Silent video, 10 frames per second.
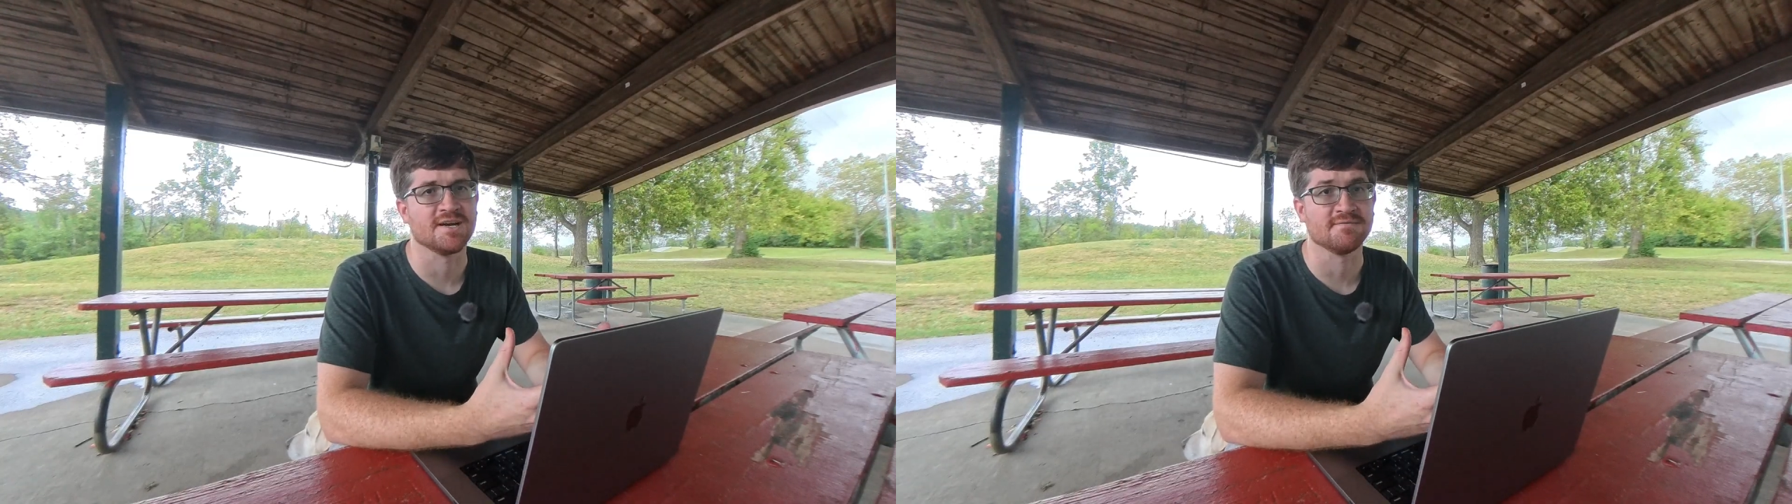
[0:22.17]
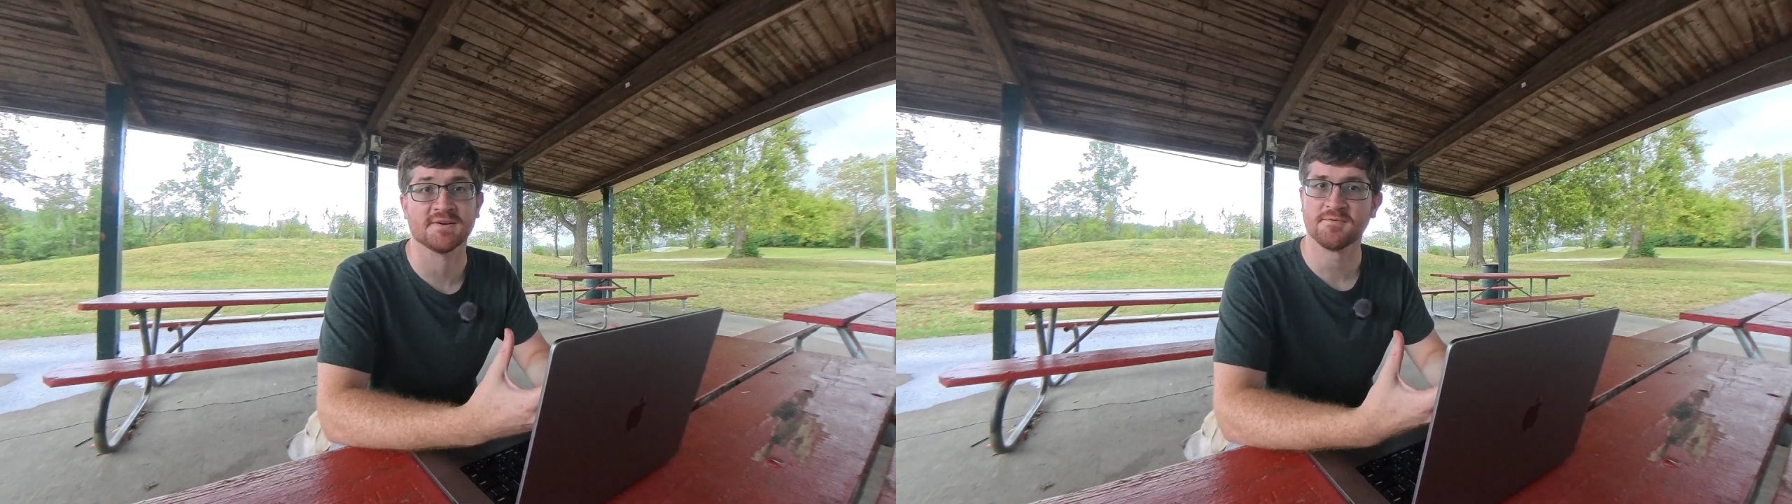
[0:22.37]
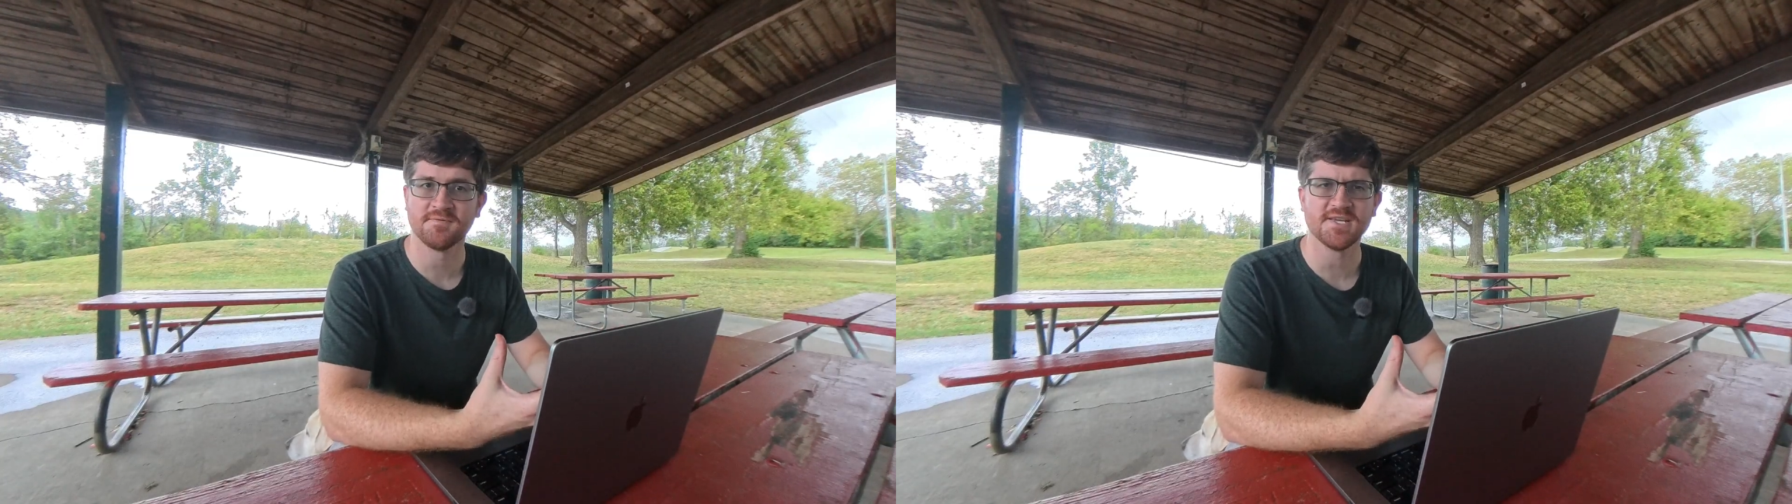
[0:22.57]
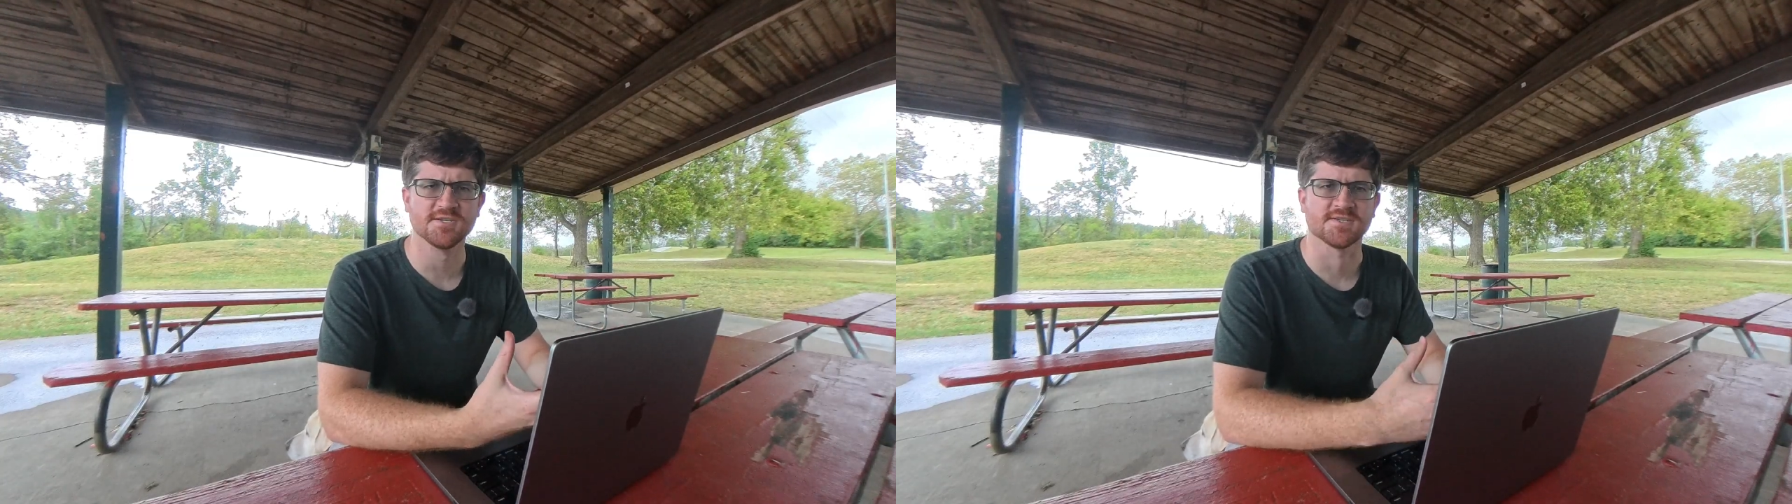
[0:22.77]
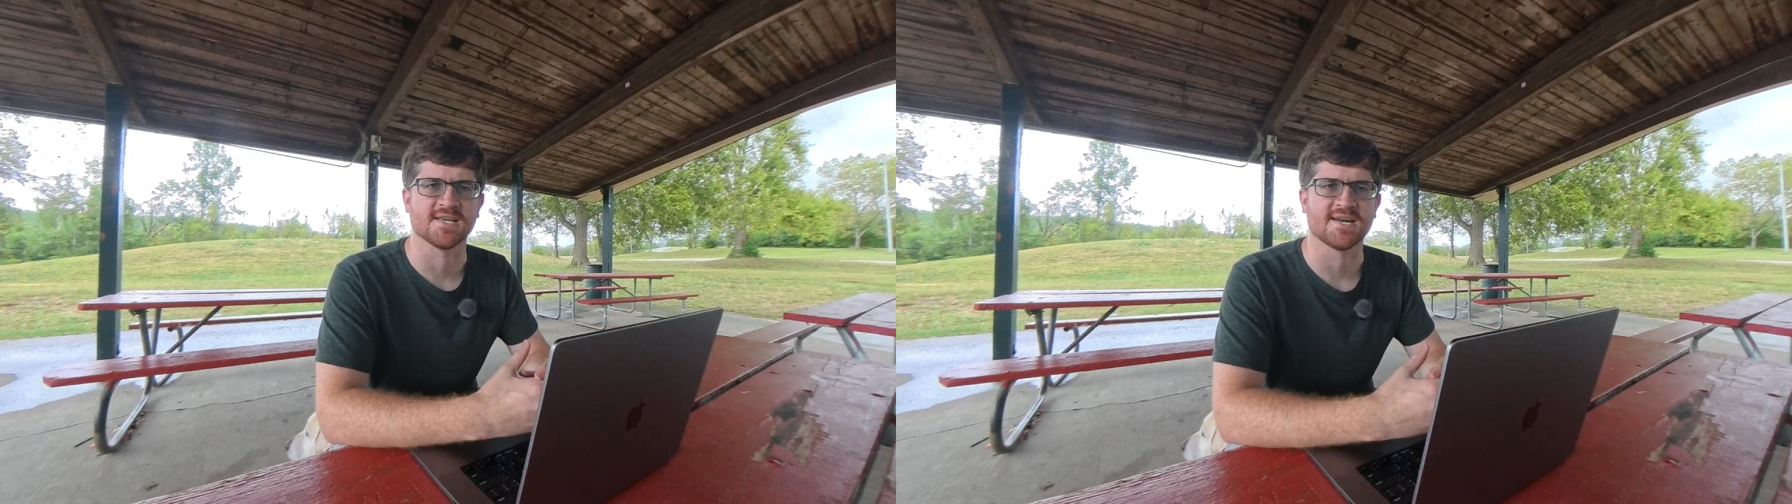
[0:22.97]
of different
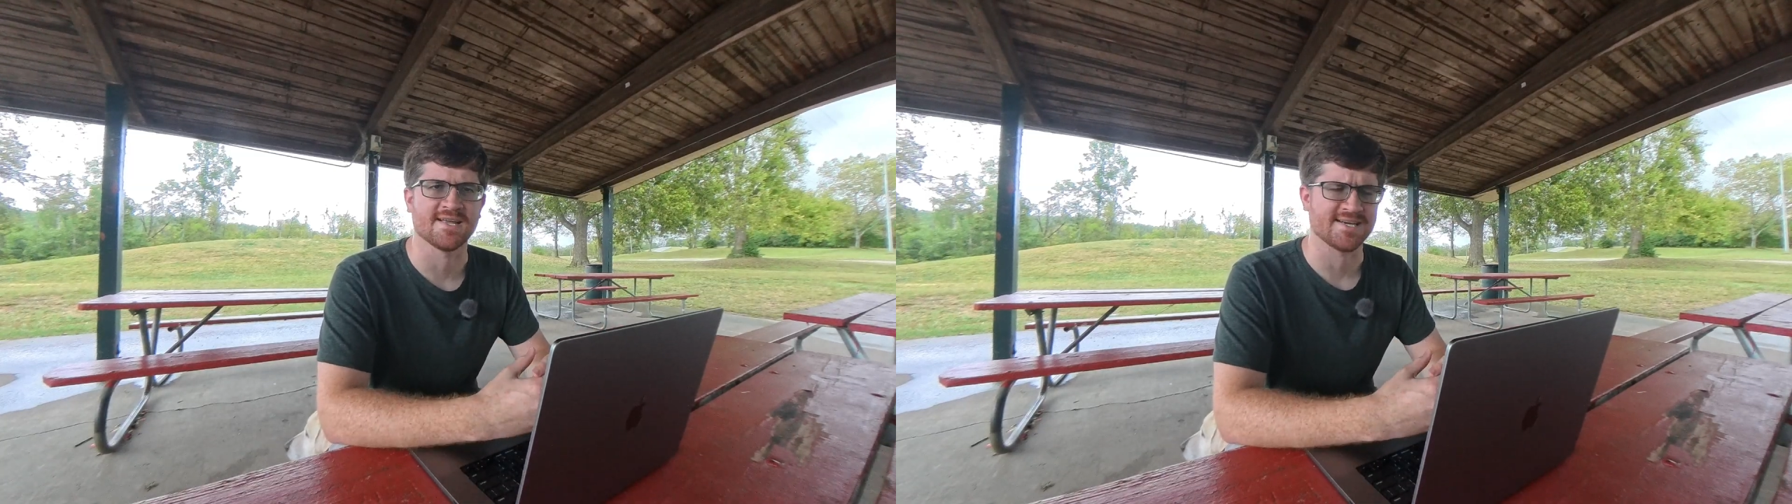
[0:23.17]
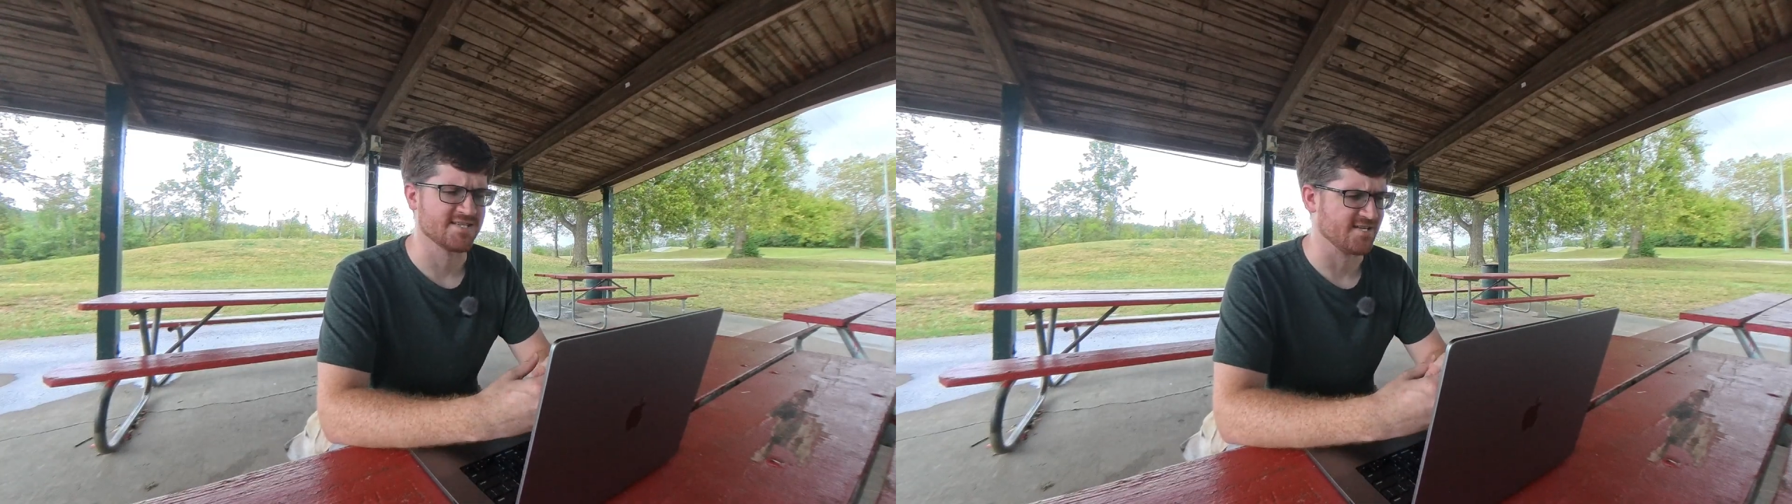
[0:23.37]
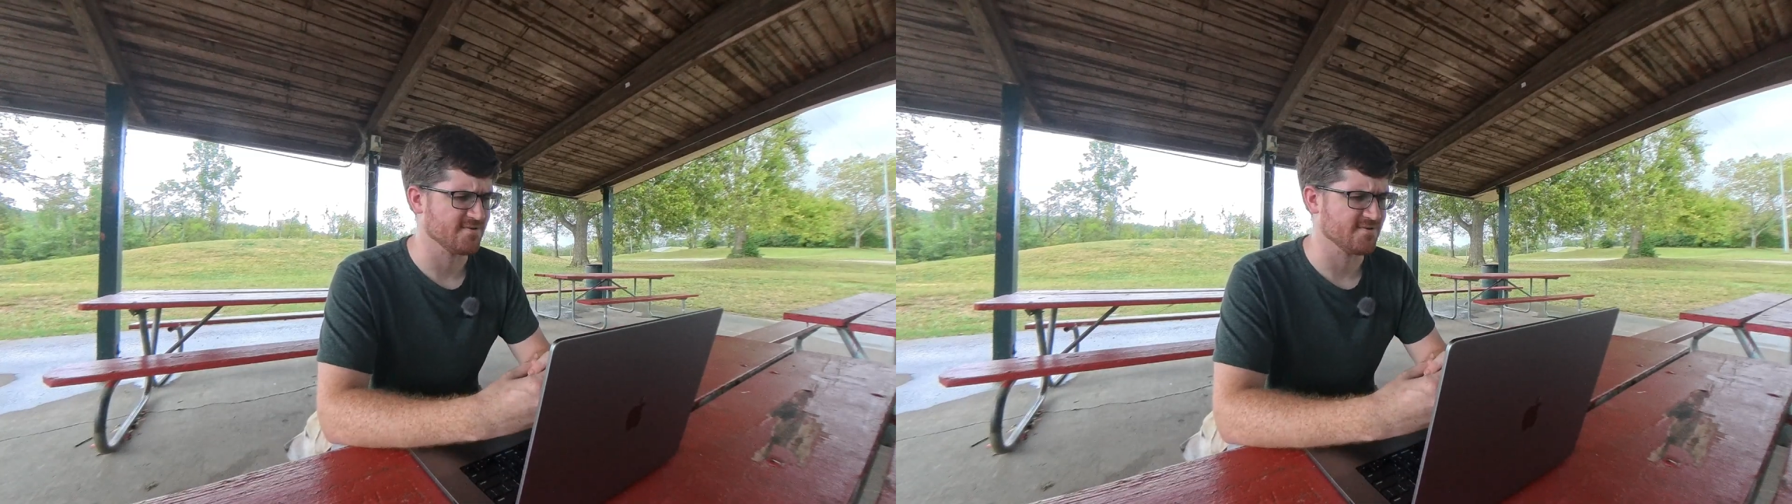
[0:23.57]
features that I like to